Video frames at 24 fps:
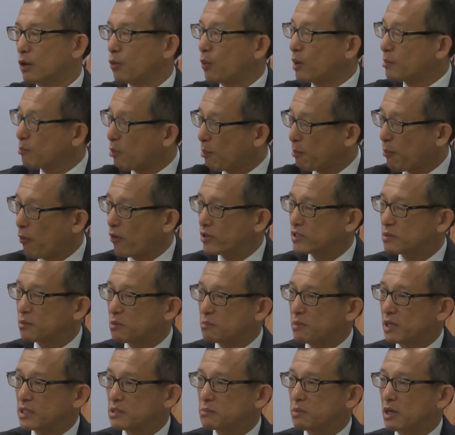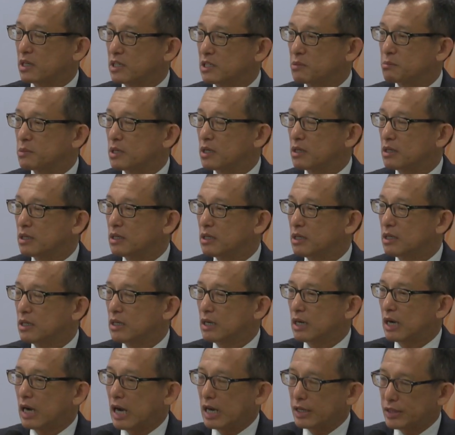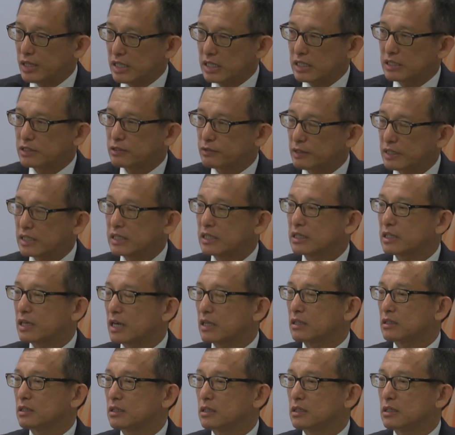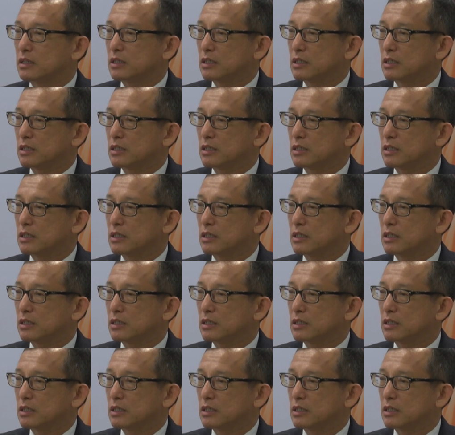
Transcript: One more point about Madam Halimah. I think it's really that,